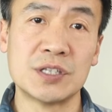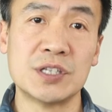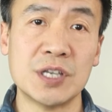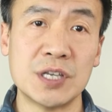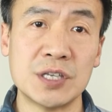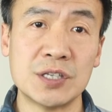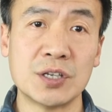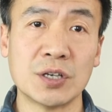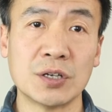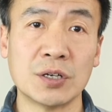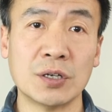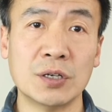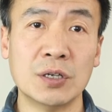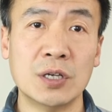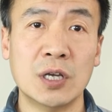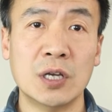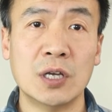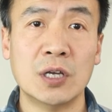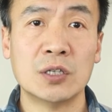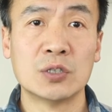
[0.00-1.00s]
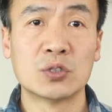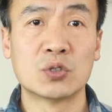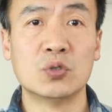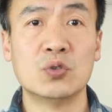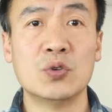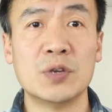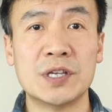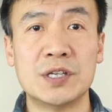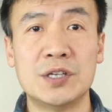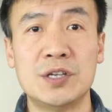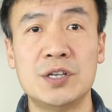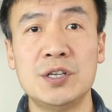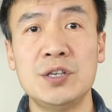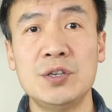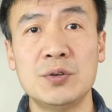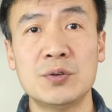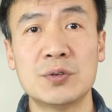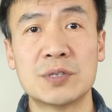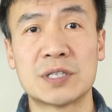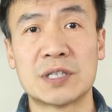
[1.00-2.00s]
the ginger to
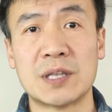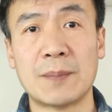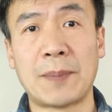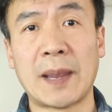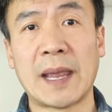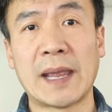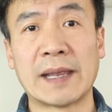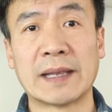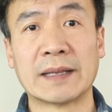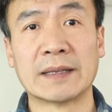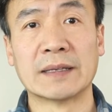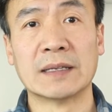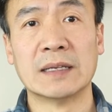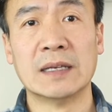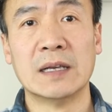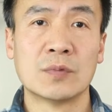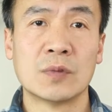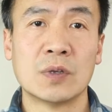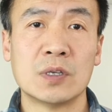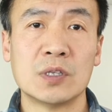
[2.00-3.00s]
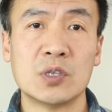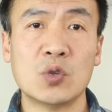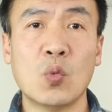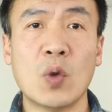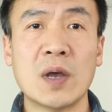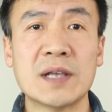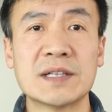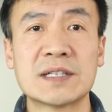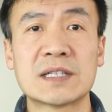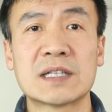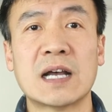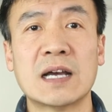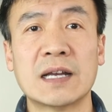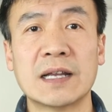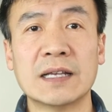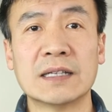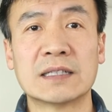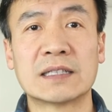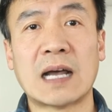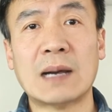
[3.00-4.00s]
reduce the pain. In one
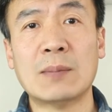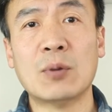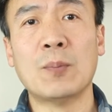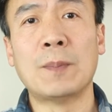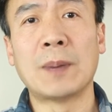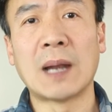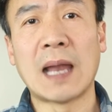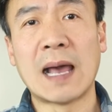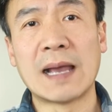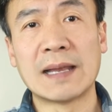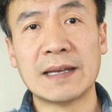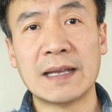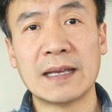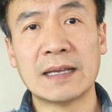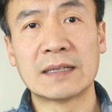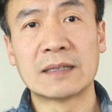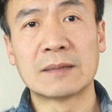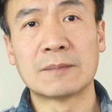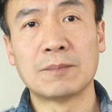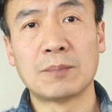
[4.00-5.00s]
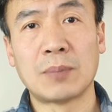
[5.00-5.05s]
study, double-blinded,